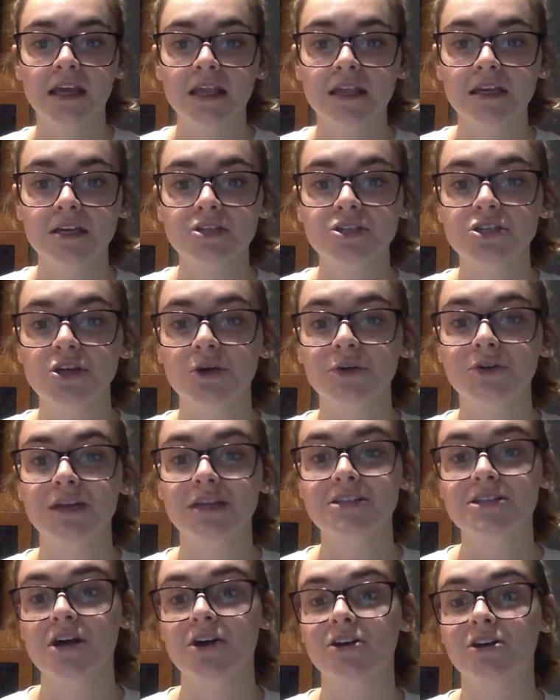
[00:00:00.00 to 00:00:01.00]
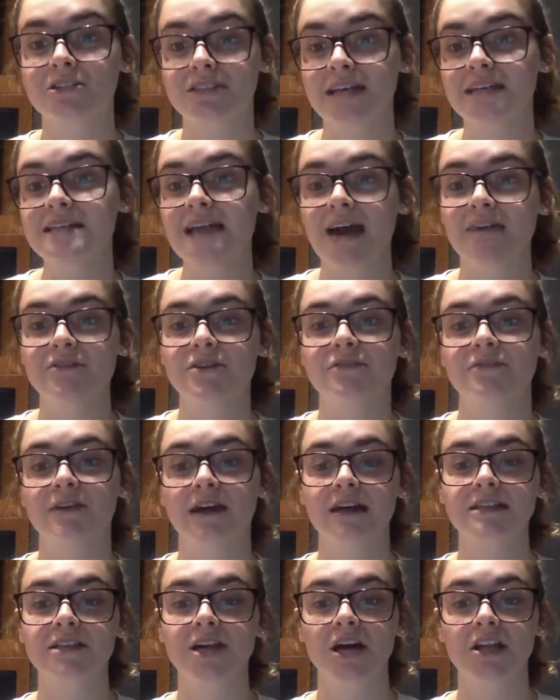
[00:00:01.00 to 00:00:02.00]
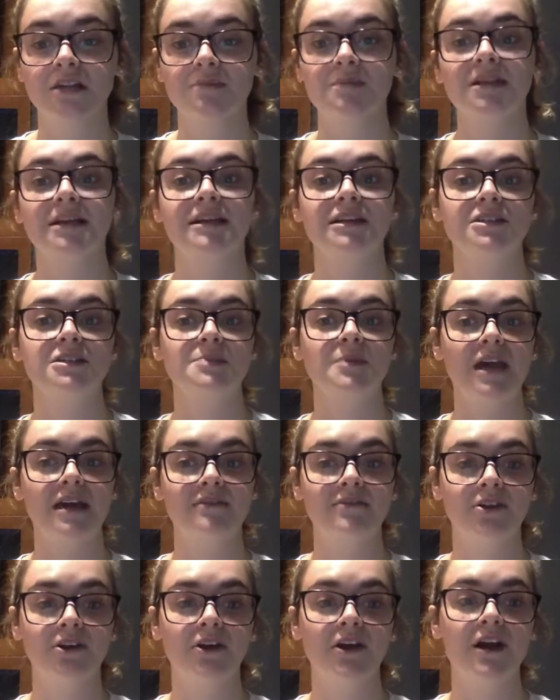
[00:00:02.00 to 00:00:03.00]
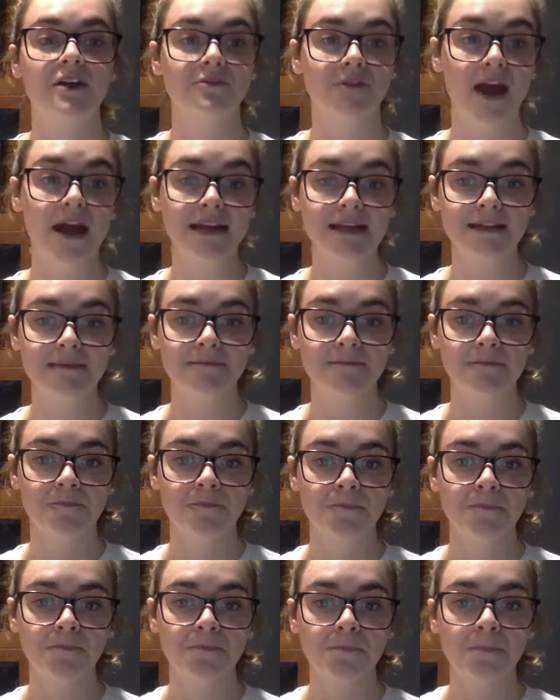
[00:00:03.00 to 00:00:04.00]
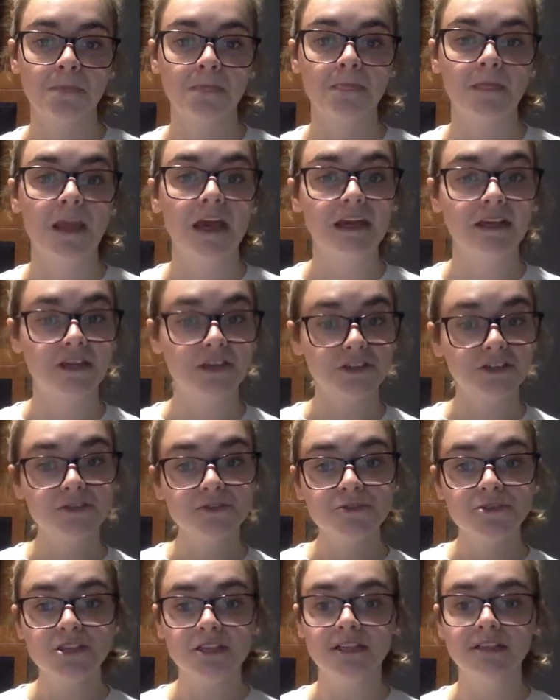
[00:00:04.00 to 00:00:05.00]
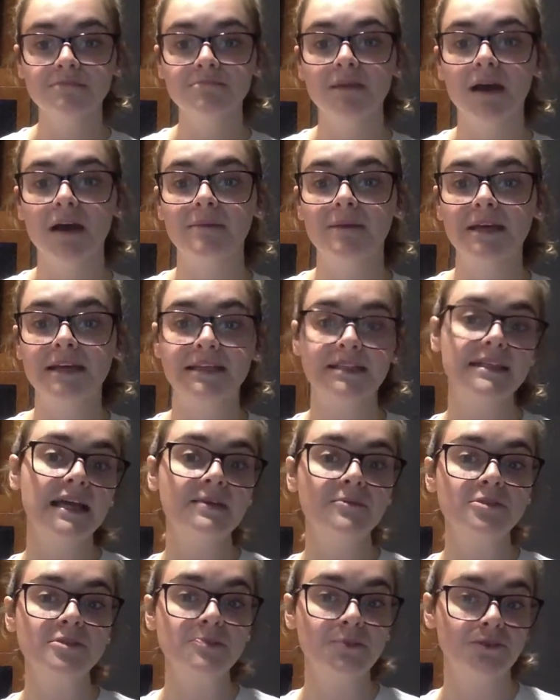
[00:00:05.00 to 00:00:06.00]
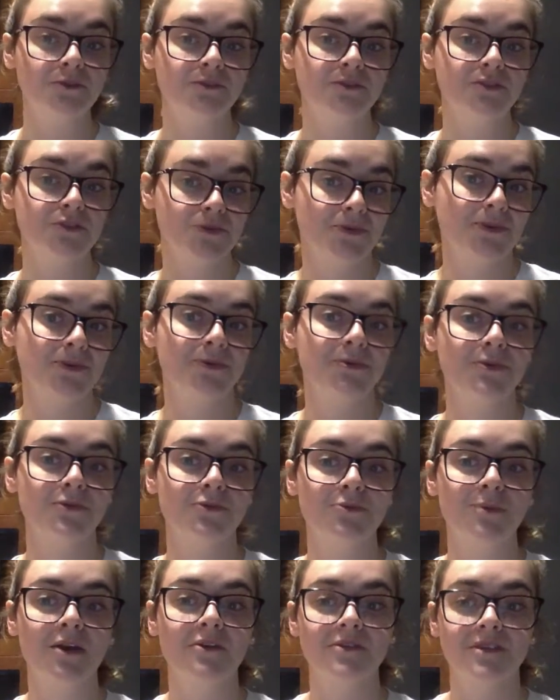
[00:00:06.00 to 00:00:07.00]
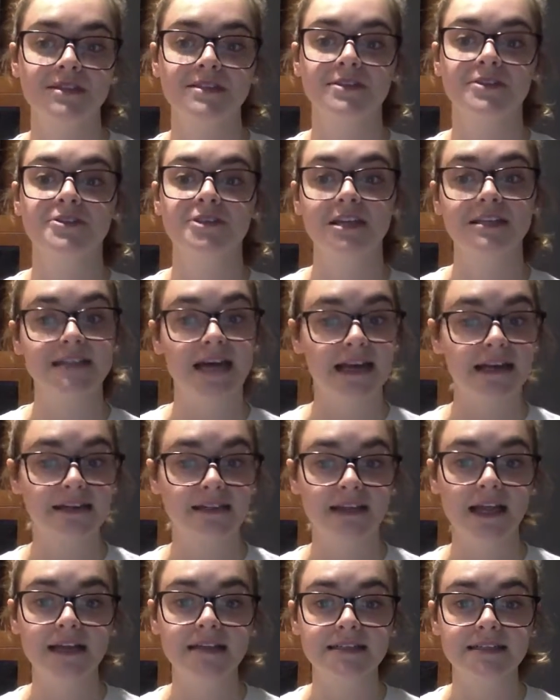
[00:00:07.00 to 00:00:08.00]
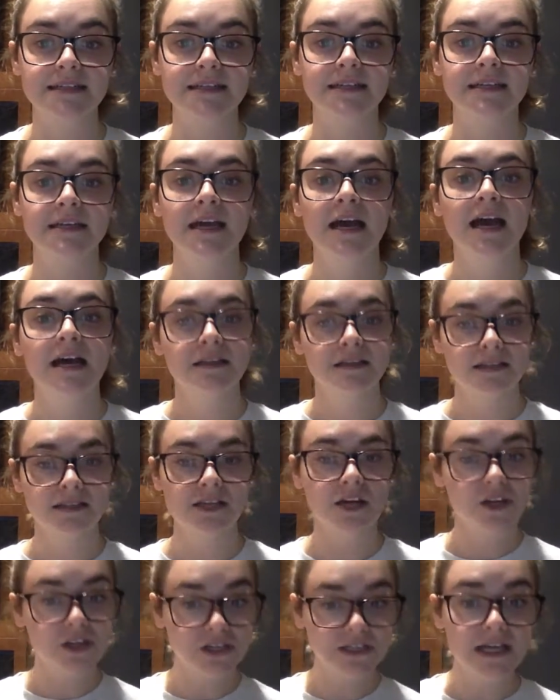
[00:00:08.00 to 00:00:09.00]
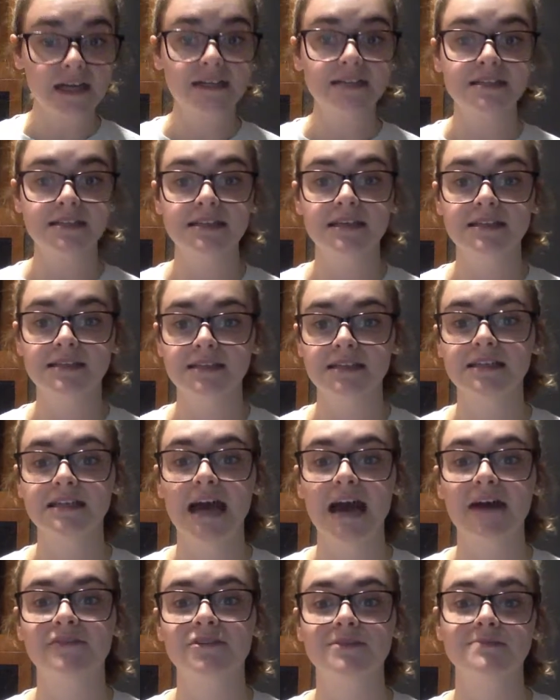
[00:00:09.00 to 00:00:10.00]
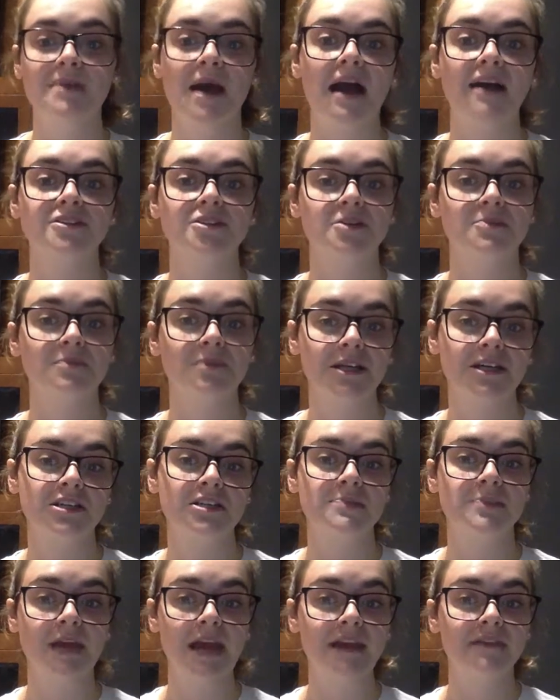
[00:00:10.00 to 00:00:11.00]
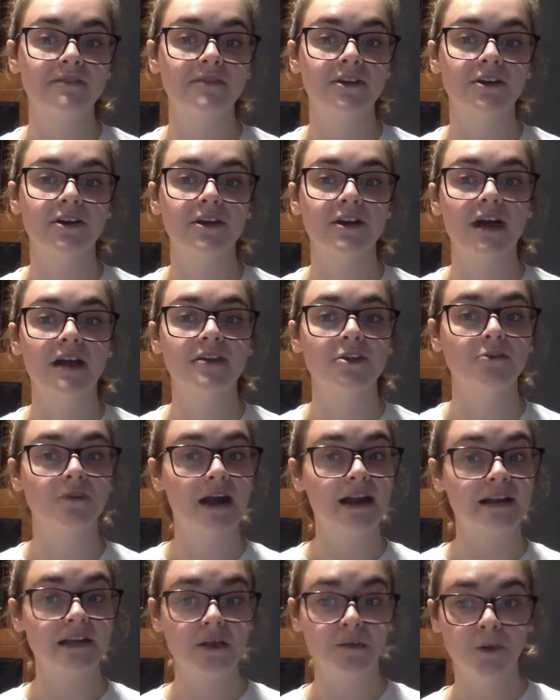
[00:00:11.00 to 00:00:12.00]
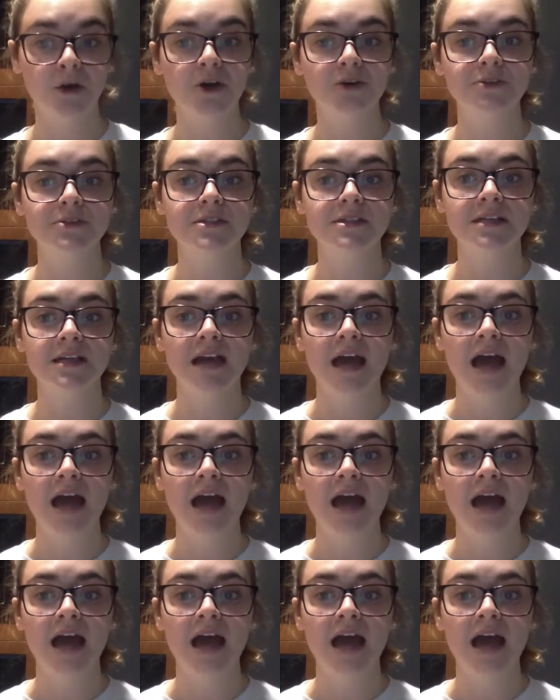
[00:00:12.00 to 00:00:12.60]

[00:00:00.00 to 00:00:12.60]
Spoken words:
This showed that soccer does have an effect on the player's behavior and writing. In conclusion, my main claim was proven true through my research and data collected, that soccer does indeed have an impact on players' behavior and their writing composed.